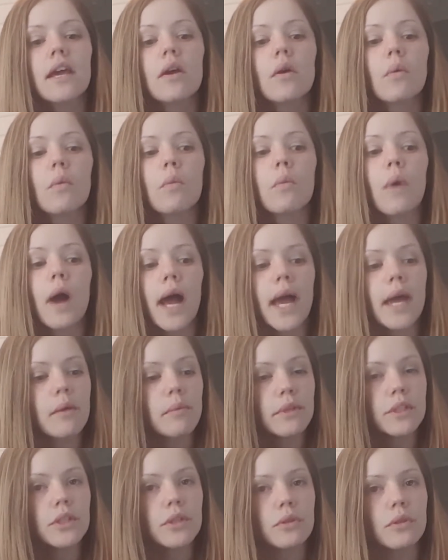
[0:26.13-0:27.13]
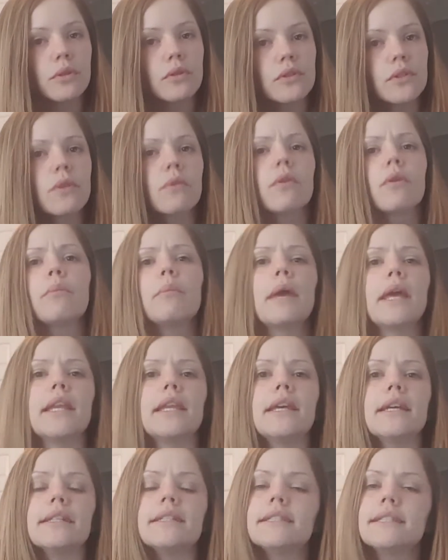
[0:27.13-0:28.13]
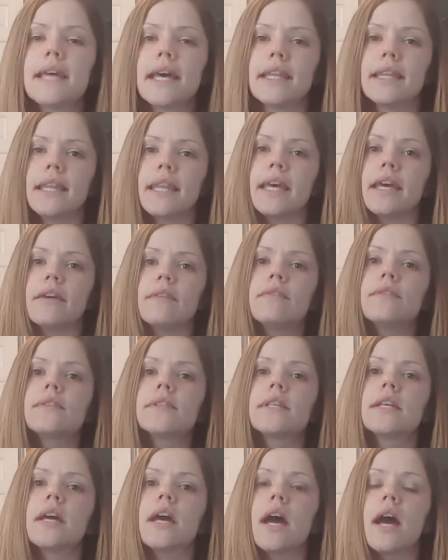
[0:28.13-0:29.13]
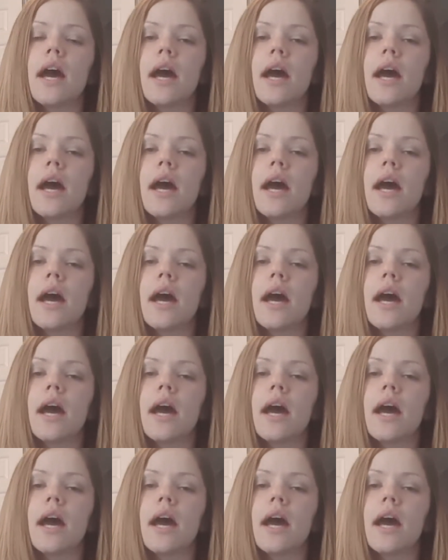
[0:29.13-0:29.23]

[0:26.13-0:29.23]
Why would you use a Romanian deadlift